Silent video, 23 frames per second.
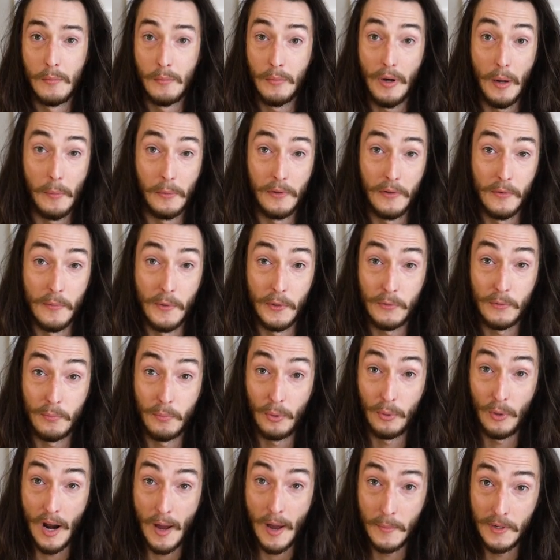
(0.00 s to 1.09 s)
Probably the most
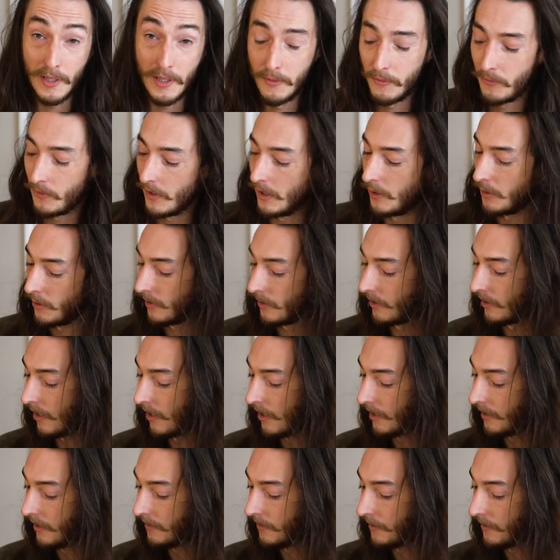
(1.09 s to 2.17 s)
prominent feature
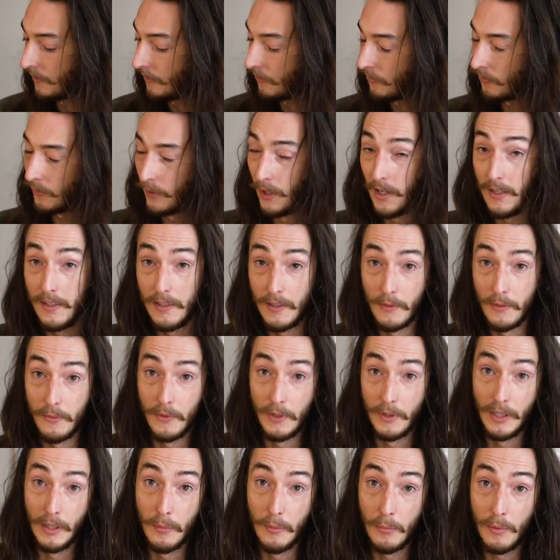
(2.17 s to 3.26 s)
on the front of
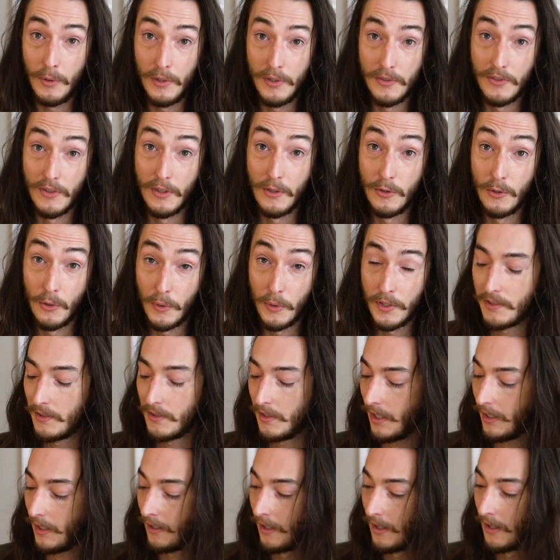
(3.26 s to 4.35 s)
the gimbal is the
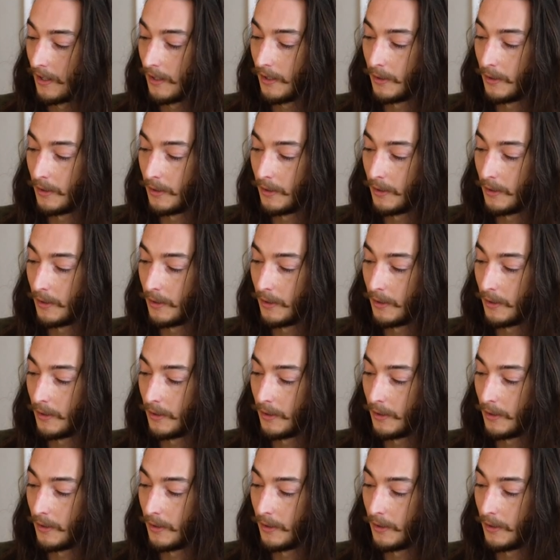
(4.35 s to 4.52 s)
joystick,